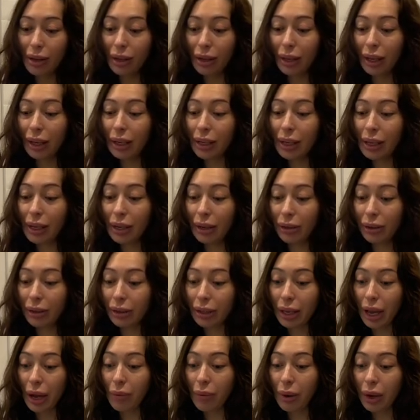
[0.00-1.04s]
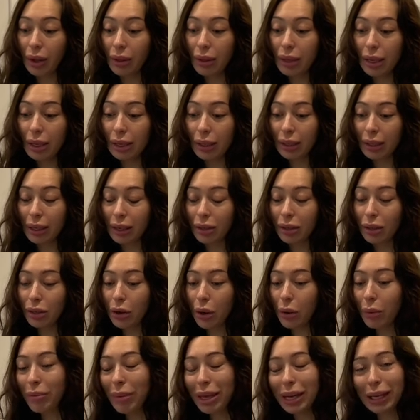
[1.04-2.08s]
In years, I went on this
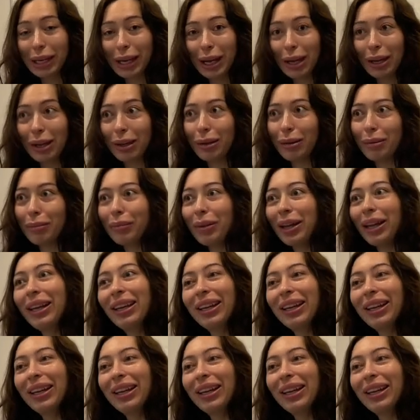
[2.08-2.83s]
no makeup